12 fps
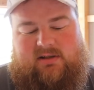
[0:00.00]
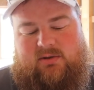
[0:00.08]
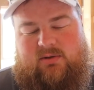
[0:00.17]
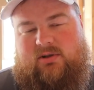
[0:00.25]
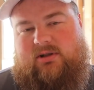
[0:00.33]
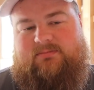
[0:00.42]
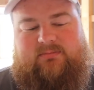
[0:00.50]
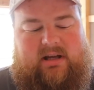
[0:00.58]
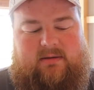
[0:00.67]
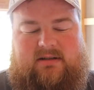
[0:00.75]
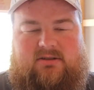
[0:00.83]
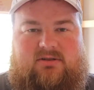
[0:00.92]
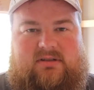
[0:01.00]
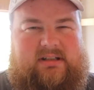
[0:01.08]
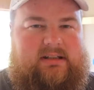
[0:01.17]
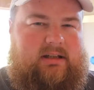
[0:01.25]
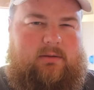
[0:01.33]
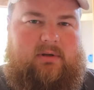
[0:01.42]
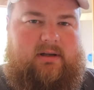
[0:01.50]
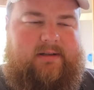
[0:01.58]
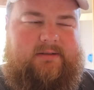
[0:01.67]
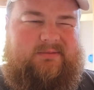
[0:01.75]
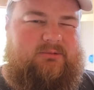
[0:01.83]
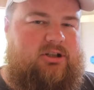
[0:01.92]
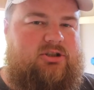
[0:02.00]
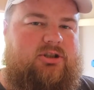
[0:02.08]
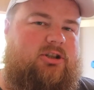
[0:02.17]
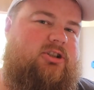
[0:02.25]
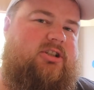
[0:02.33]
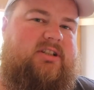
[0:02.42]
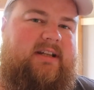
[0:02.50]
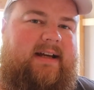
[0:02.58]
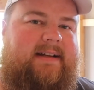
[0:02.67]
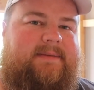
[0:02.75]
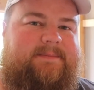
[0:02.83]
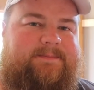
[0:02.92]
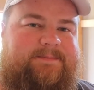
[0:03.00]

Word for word: or maybe it's just a gimmick. I'm not sure just yet.